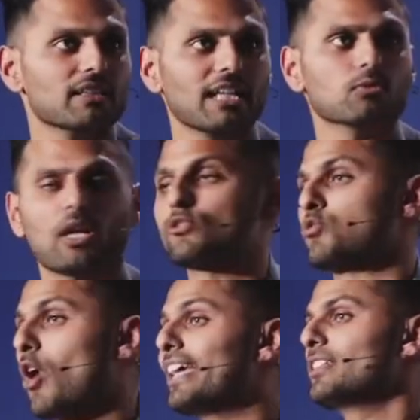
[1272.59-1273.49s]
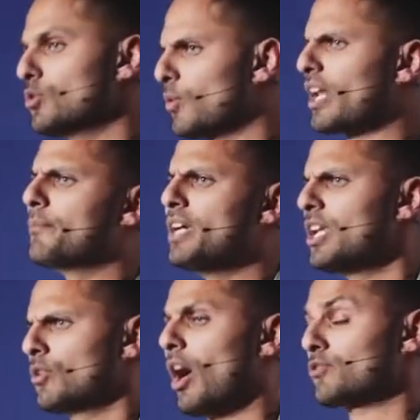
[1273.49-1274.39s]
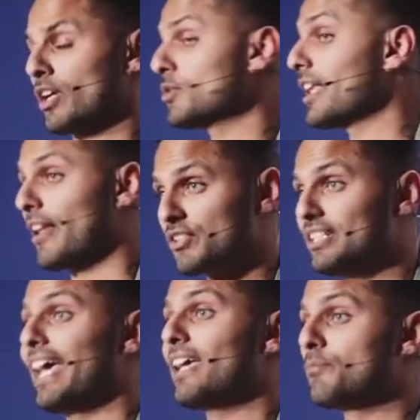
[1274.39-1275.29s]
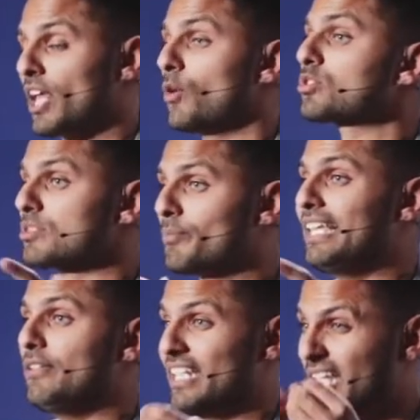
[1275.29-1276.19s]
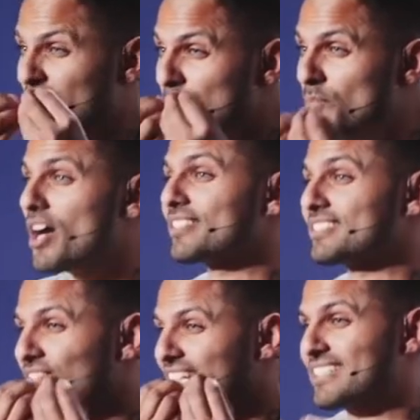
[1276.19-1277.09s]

And that's what I try and do when I try and do that every day, but I also believe in immersive